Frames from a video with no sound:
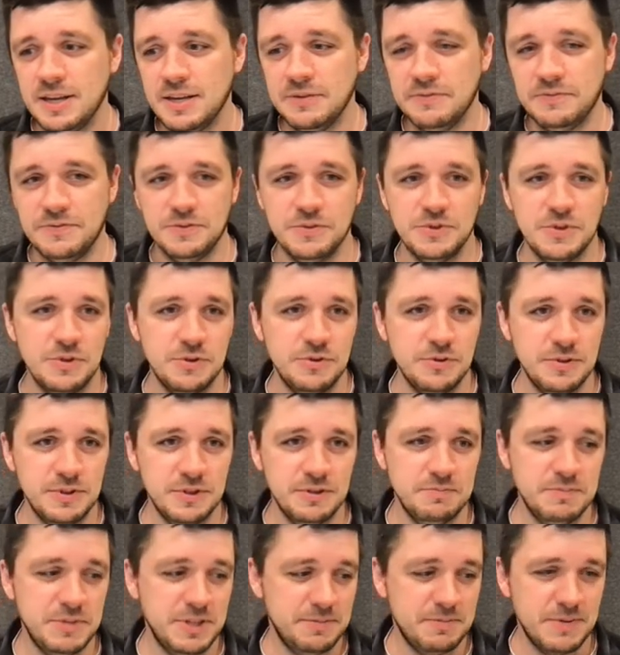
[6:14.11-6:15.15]
If you know a
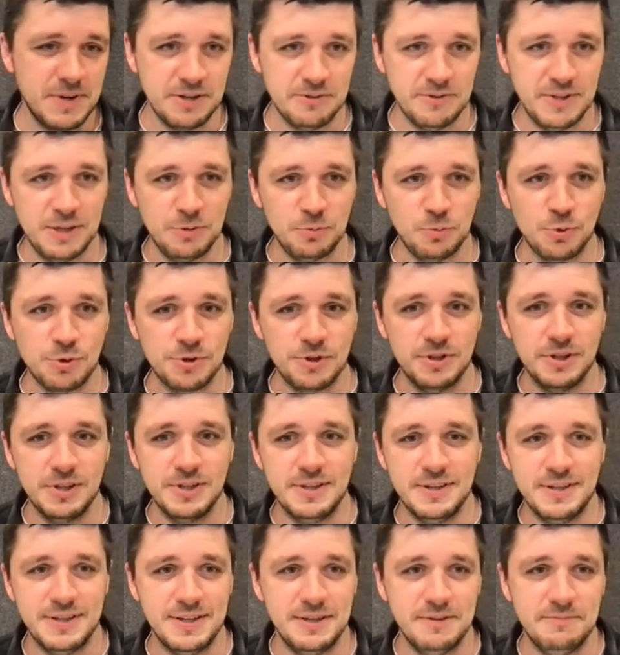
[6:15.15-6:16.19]
little bit about that
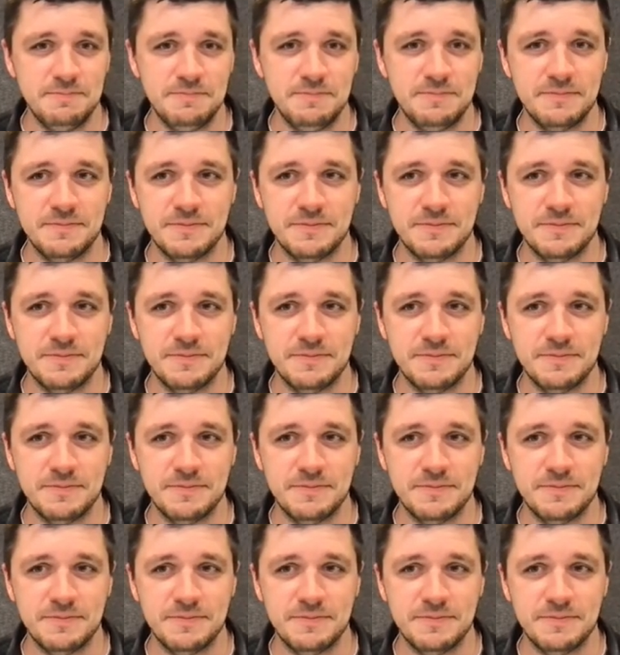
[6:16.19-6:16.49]
world, uh,